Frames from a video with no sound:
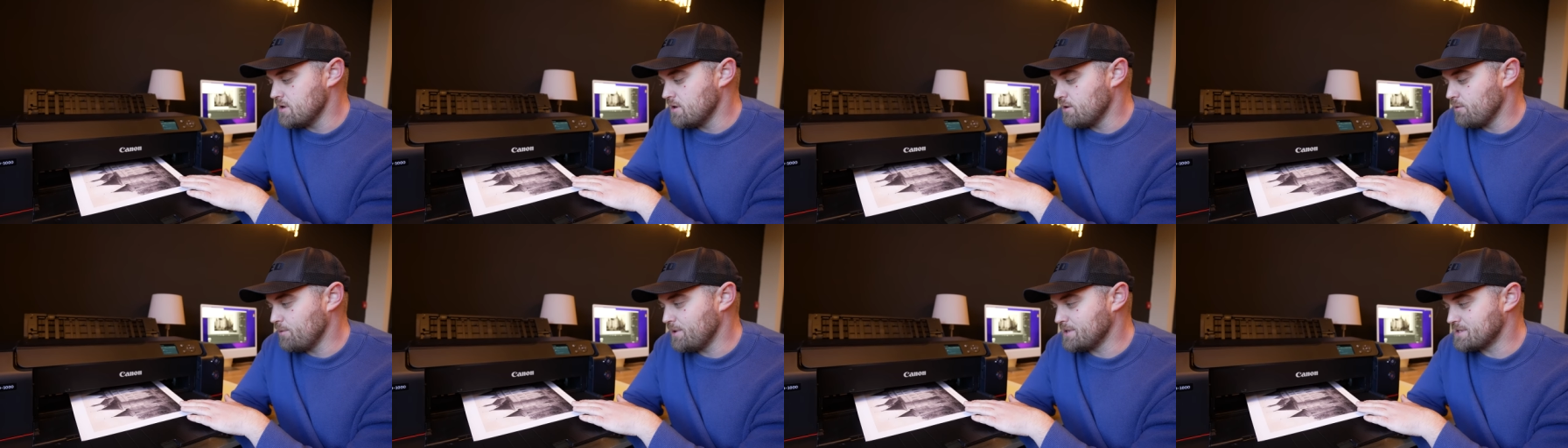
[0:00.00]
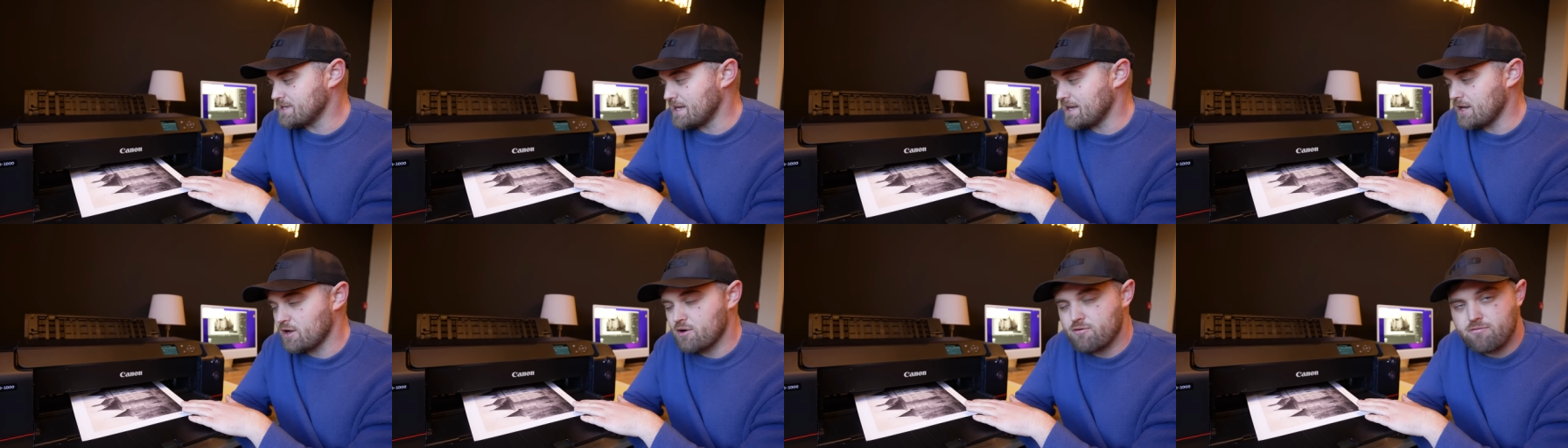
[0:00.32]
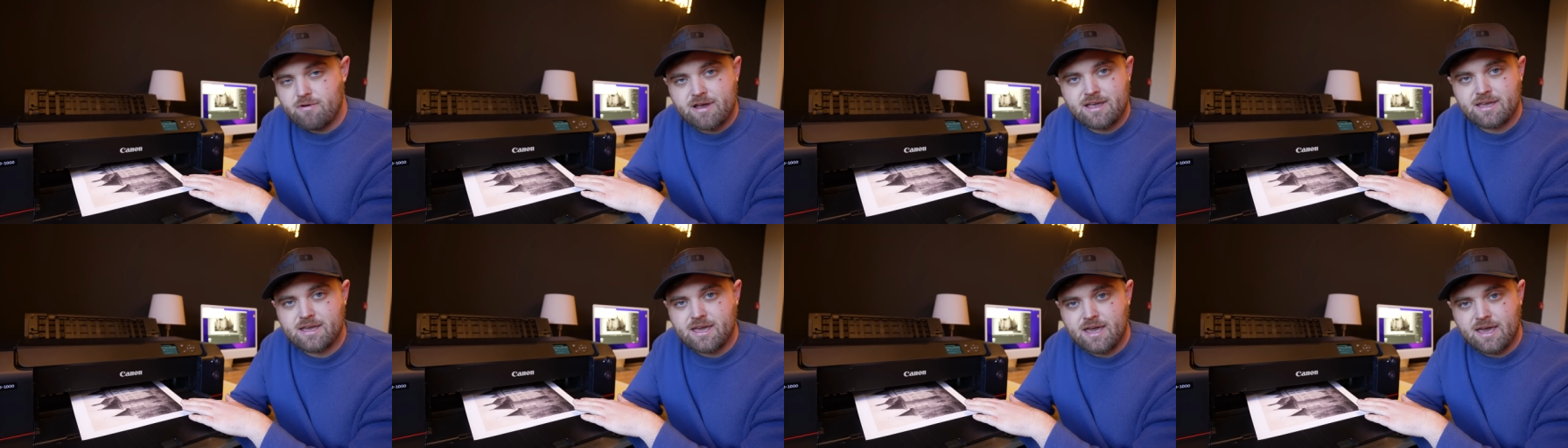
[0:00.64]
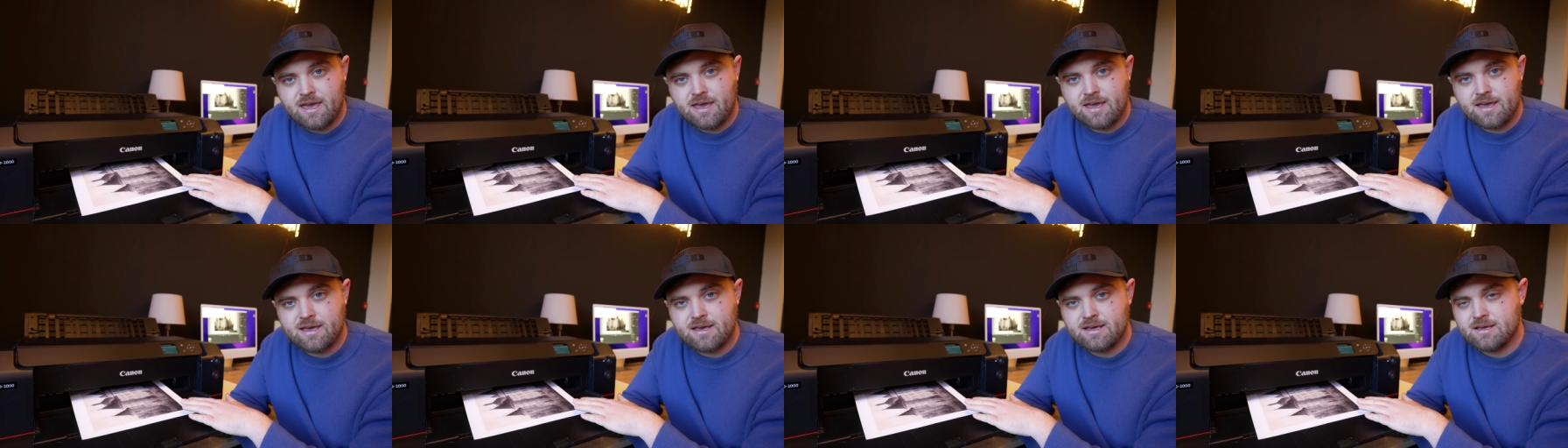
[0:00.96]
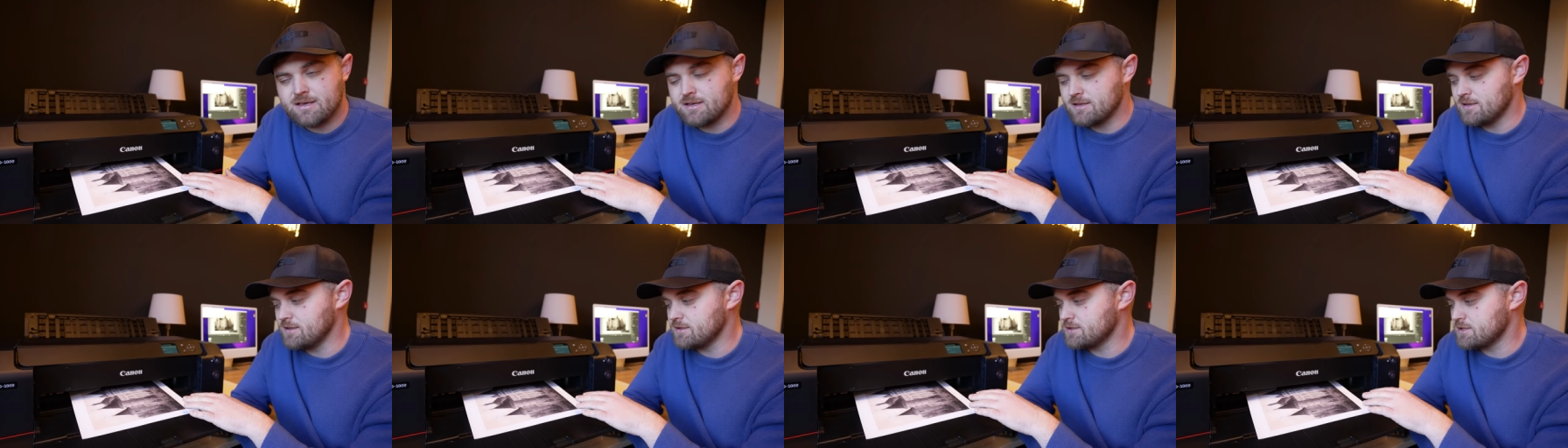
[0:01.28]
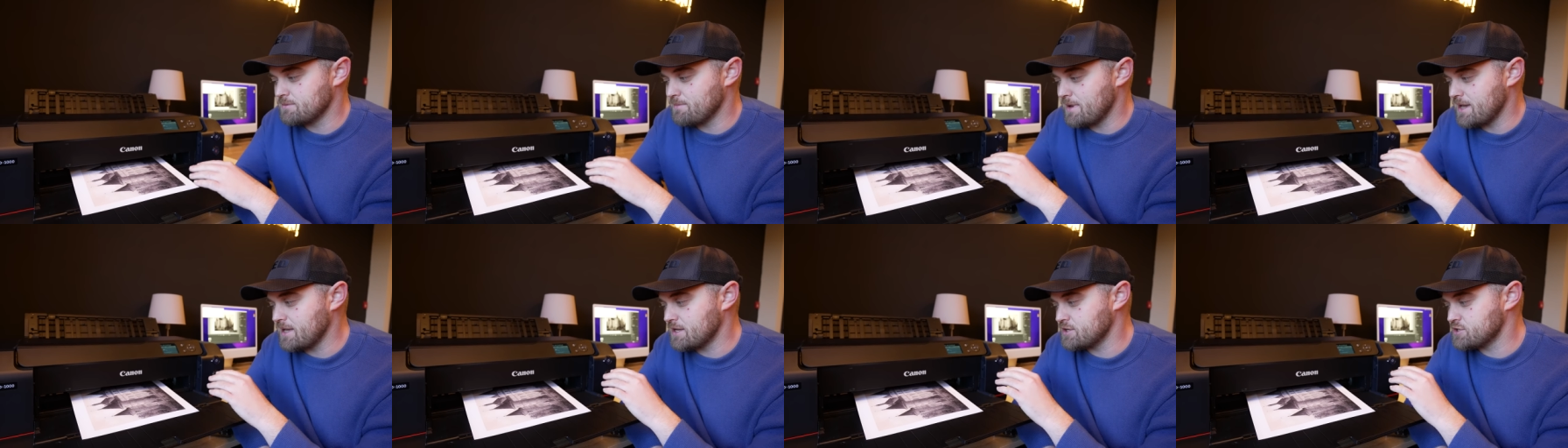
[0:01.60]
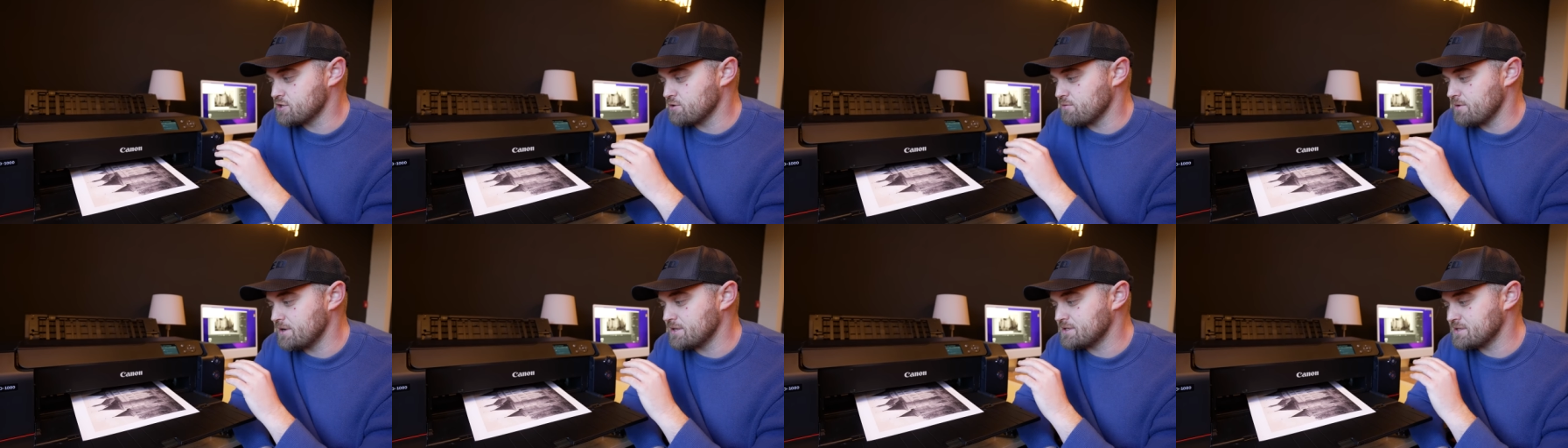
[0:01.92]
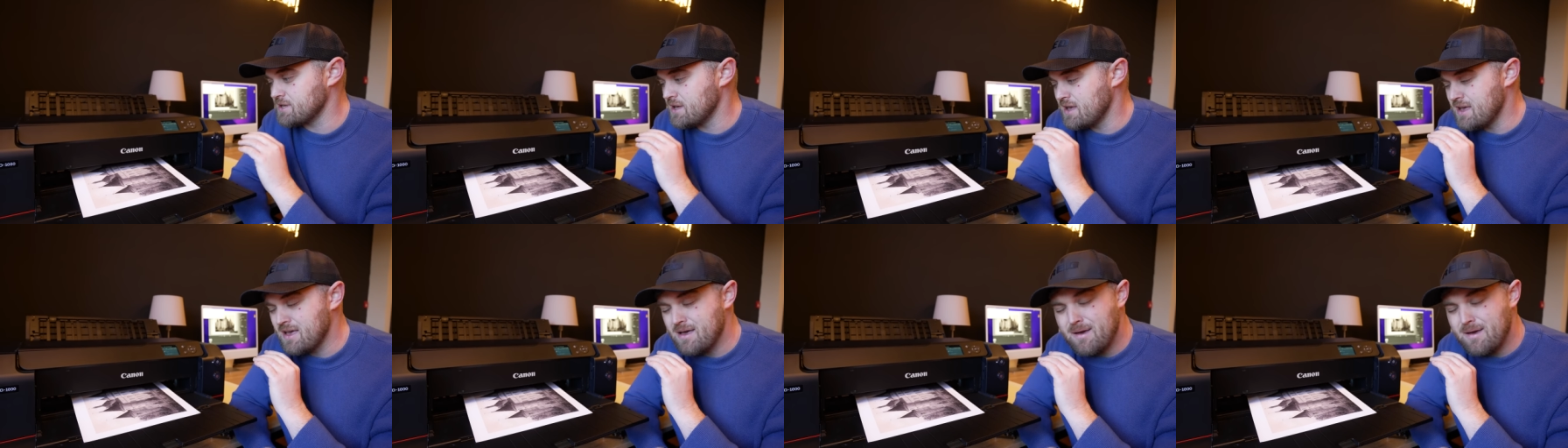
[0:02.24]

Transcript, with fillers: we take great care to make sure it's